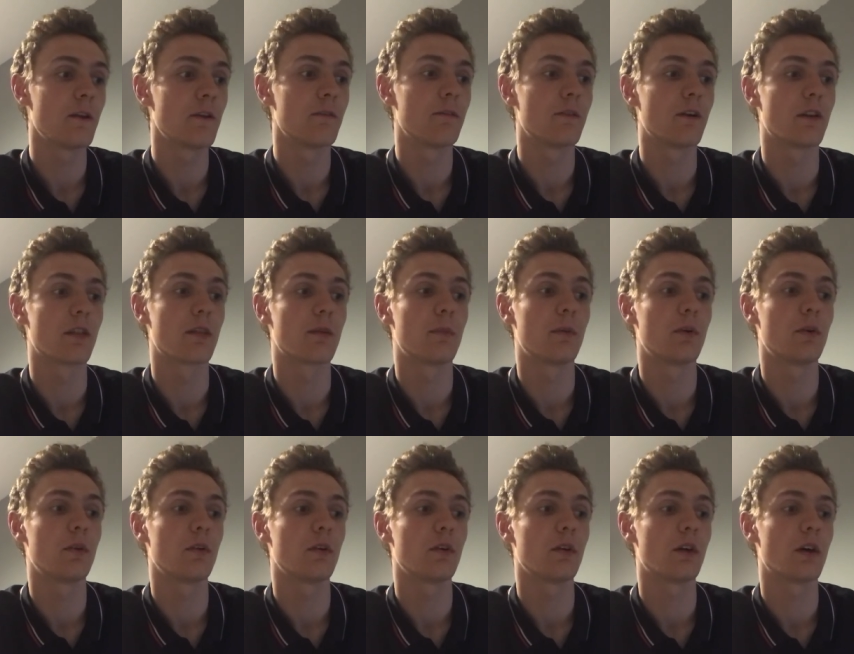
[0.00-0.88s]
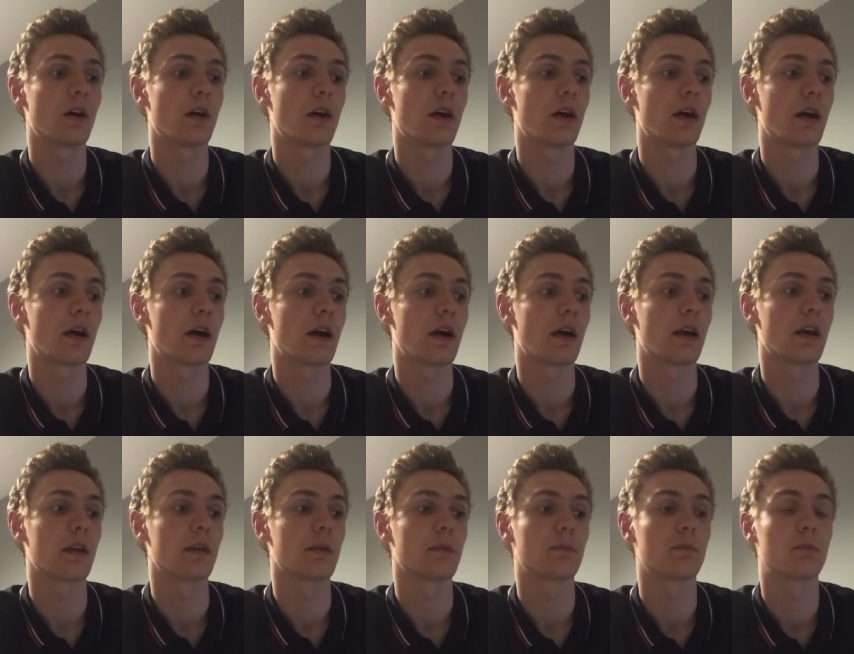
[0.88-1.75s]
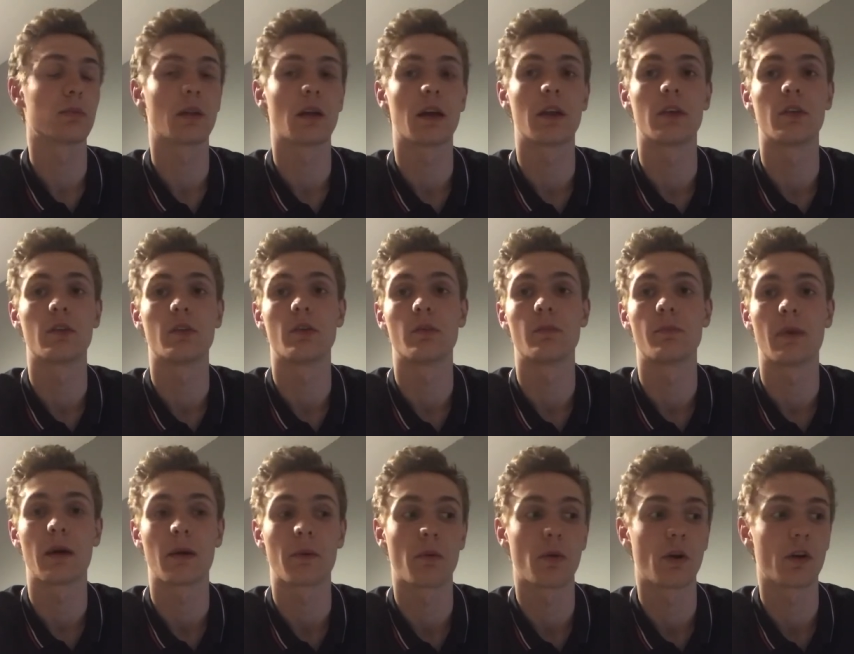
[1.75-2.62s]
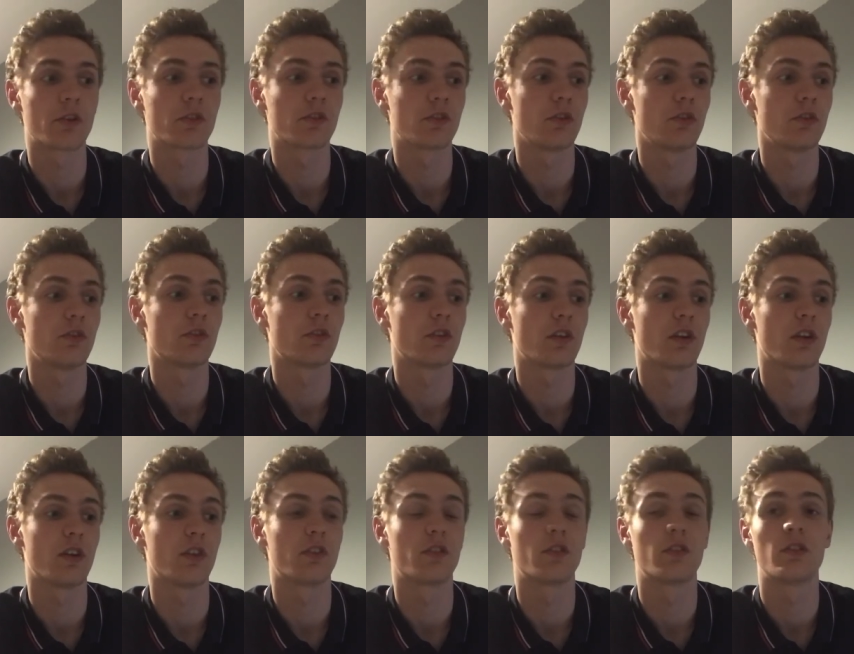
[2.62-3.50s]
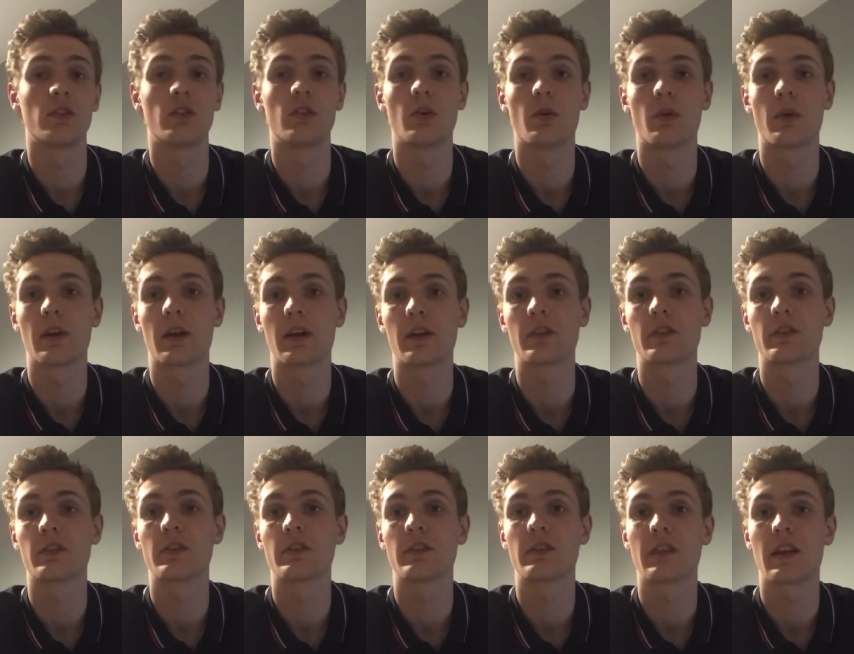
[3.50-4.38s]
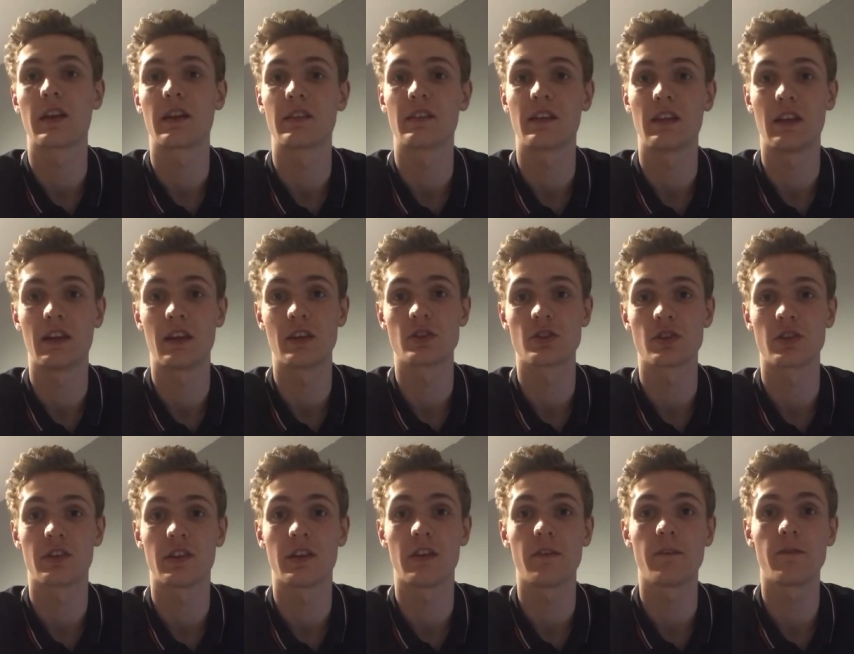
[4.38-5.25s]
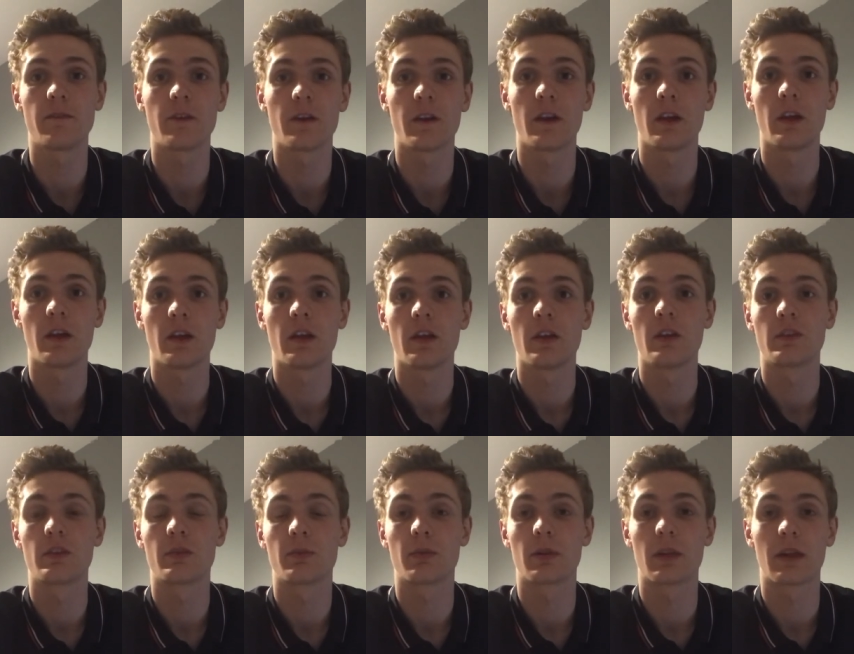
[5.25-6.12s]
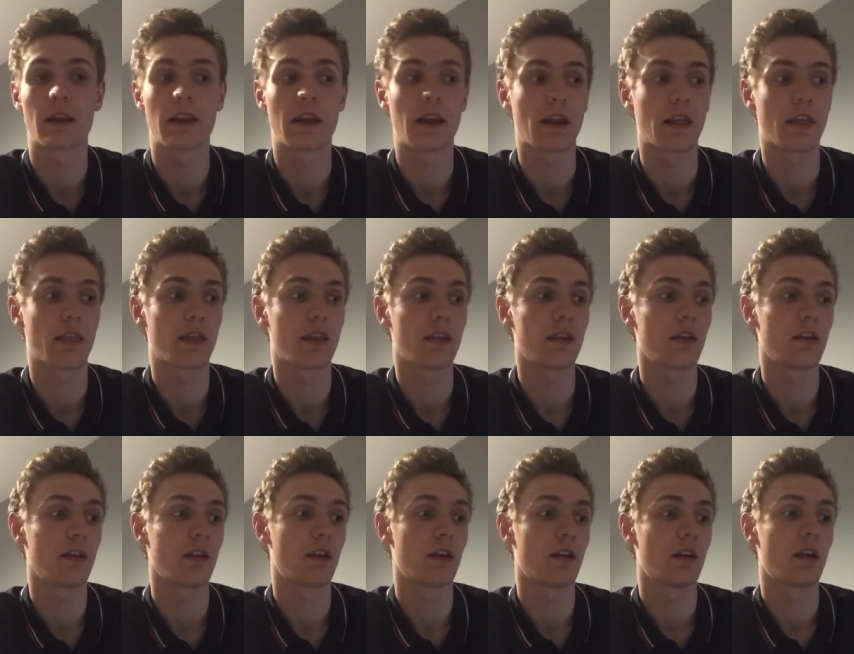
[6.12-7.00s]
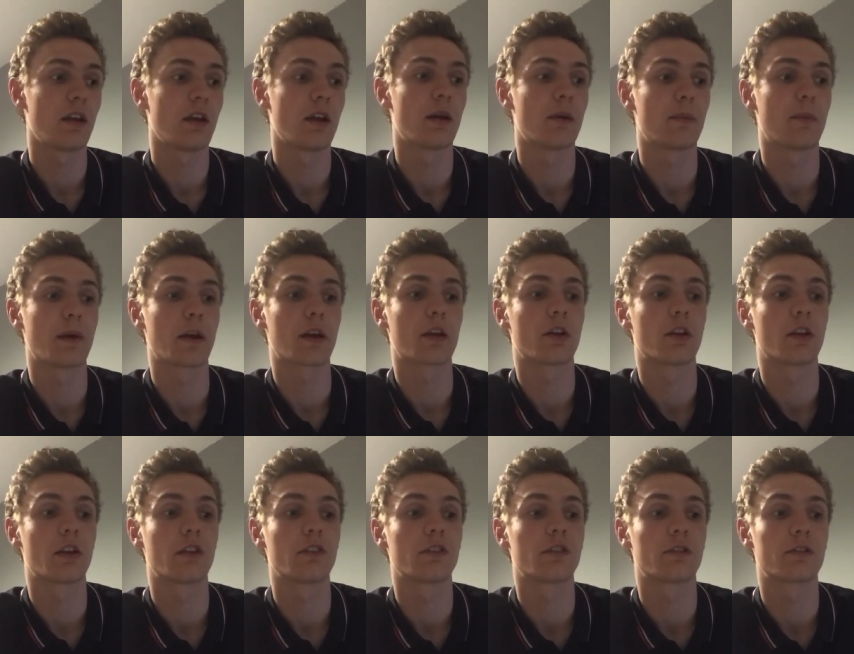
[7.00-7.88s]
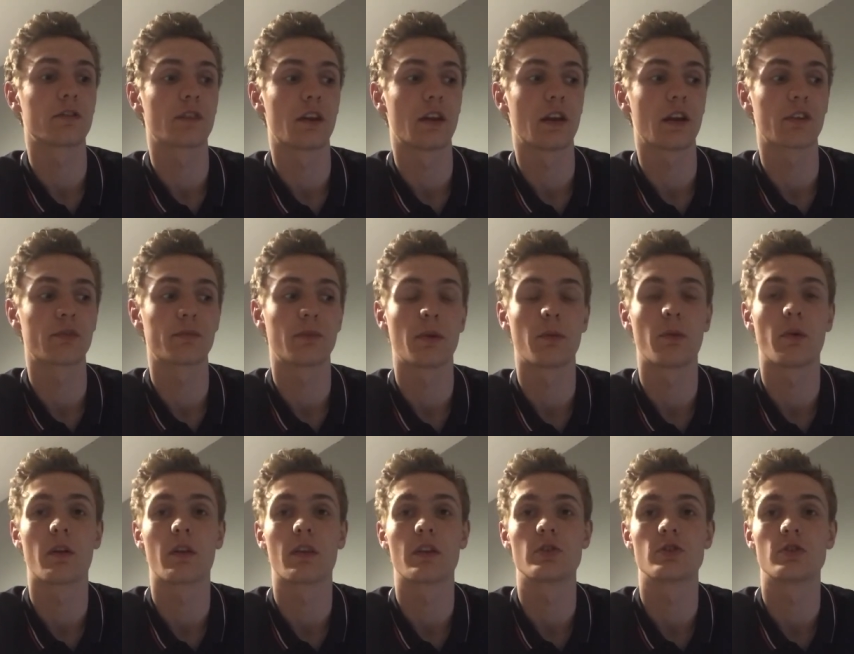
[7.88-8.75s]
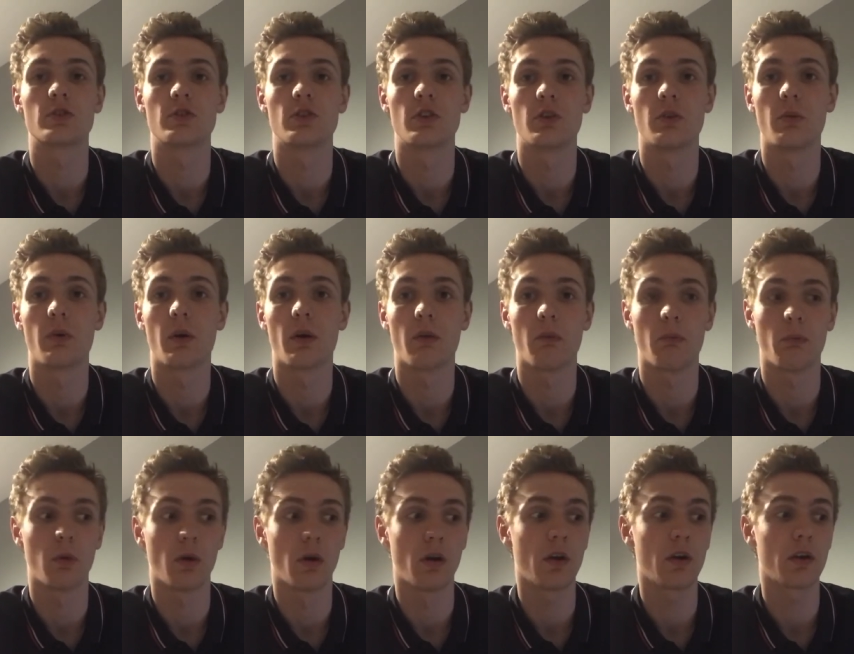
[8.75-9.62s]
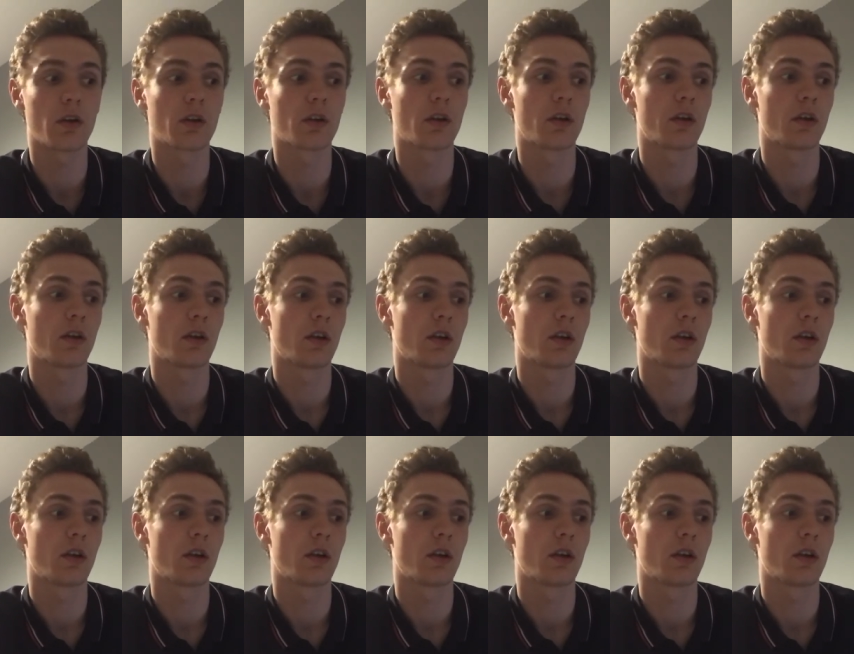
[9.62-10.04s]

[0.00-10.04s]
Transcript: Furthermore, I plan my works dues as no one else takes the initiative to plan anything, and my colleagues often ask me what they should do at work,